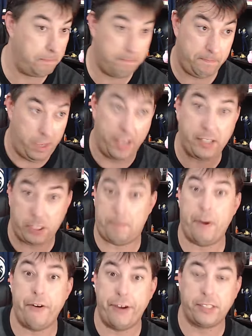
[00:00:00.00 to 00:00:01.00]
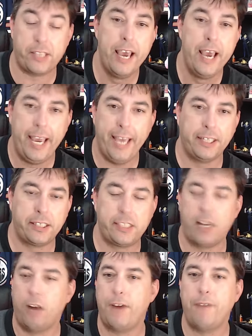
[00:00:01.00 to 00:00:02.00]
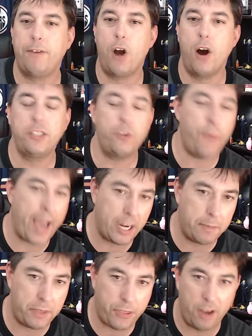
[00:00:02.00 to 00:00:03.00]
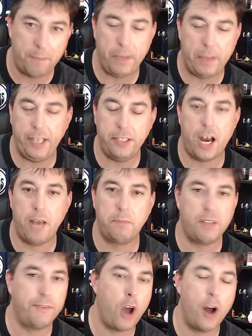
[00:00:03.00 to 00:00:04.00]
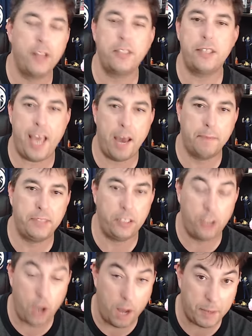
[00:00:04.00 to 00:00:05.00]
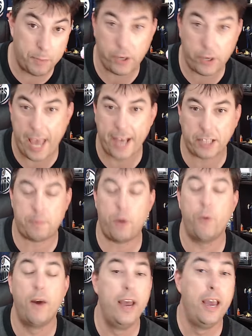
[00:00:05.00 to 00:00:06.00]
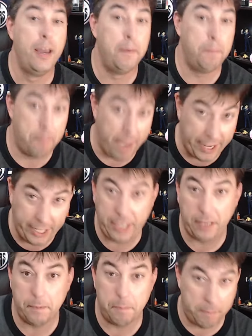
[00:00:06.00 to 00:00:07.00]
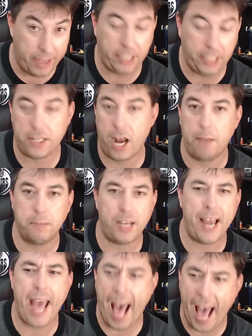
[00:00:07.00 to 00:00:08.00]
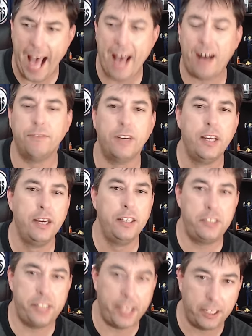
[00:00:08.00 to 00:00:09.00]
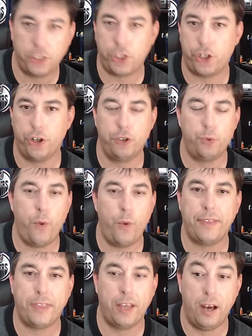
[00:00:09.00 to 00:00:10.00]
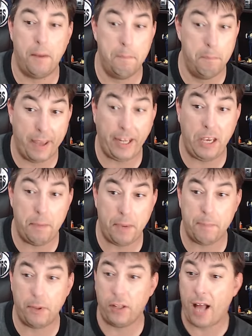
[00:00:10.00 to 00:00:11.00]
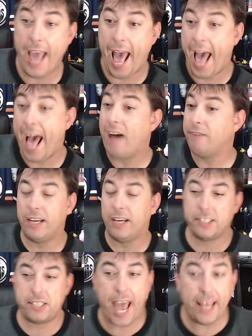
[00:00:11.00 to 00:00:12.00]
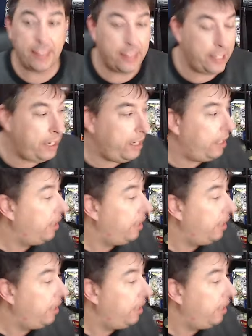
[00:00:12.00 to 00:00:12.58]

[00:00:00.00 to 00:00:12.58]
experience in itself. I've gone to Animathon many times. I've gone to the Edmonton Comic Book Expo many, many times. I have signatures with uh, many people. I have a Stan Lee